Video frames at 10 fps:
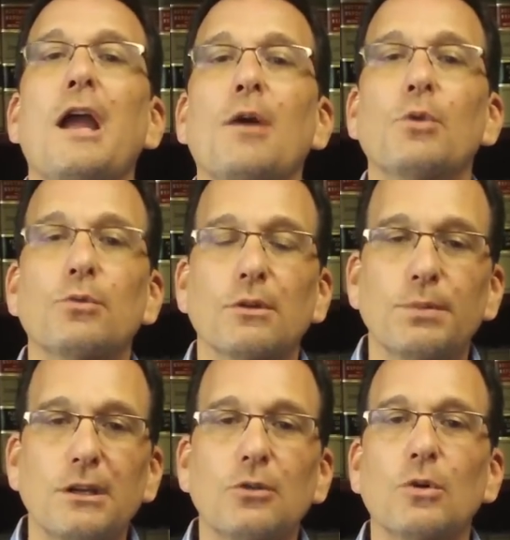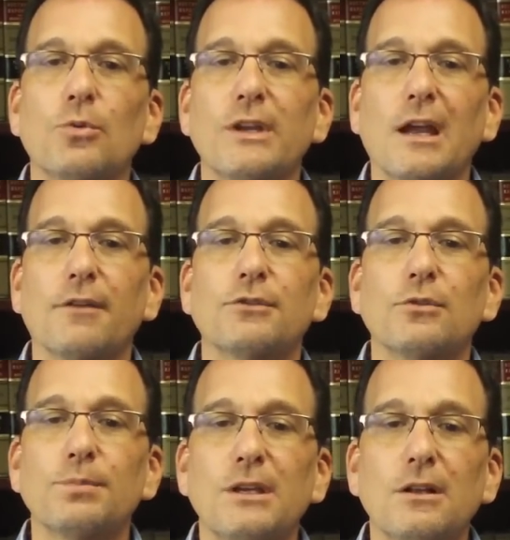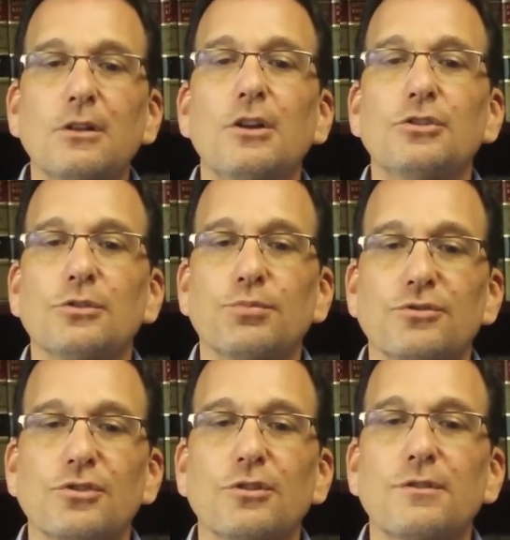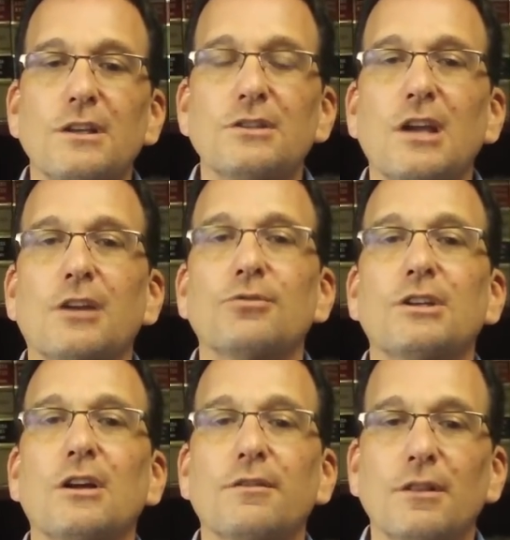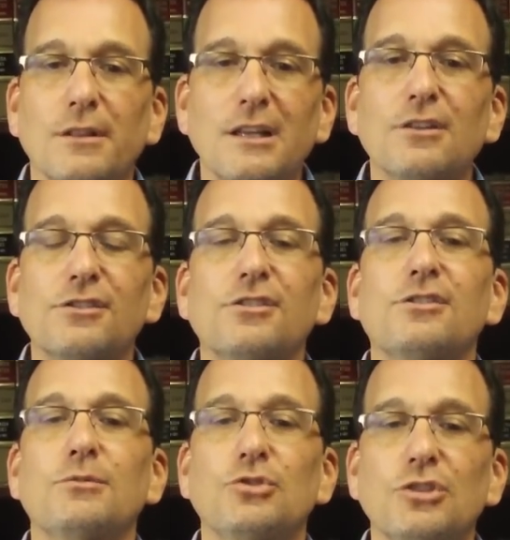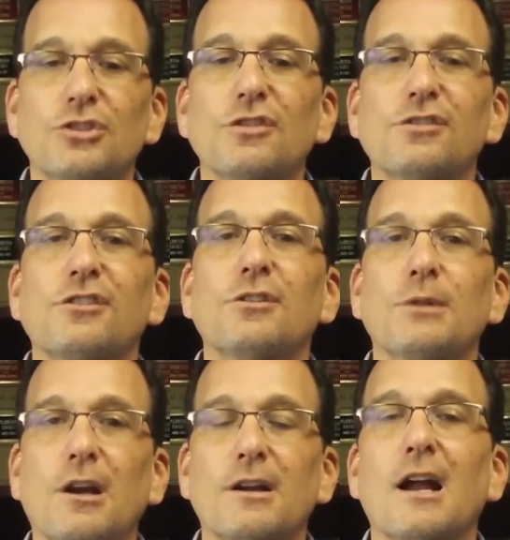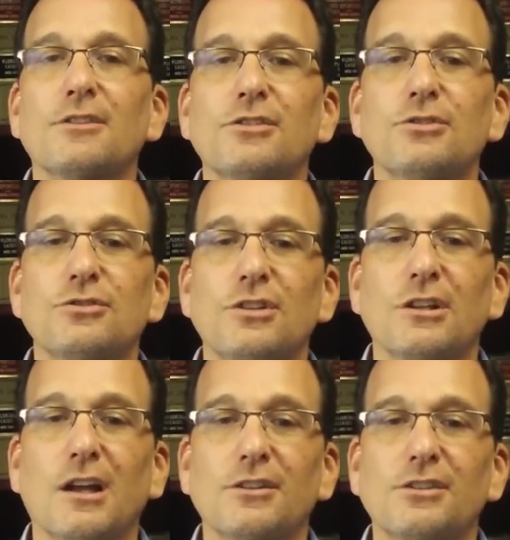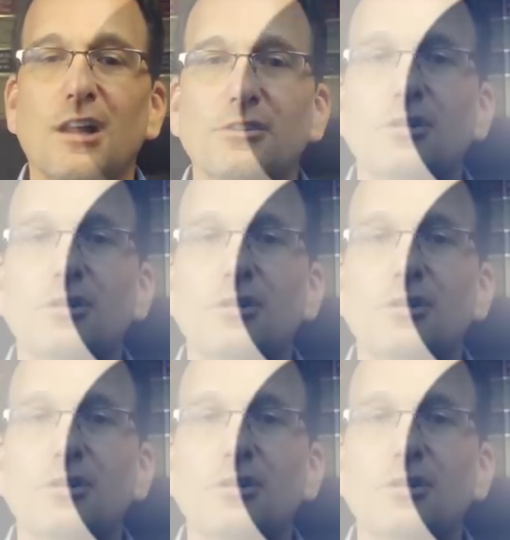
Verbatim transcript: and we will appeal where we have to appeal to preserve the integrity of the legal system, the judicial system, and our Constitution of the United States.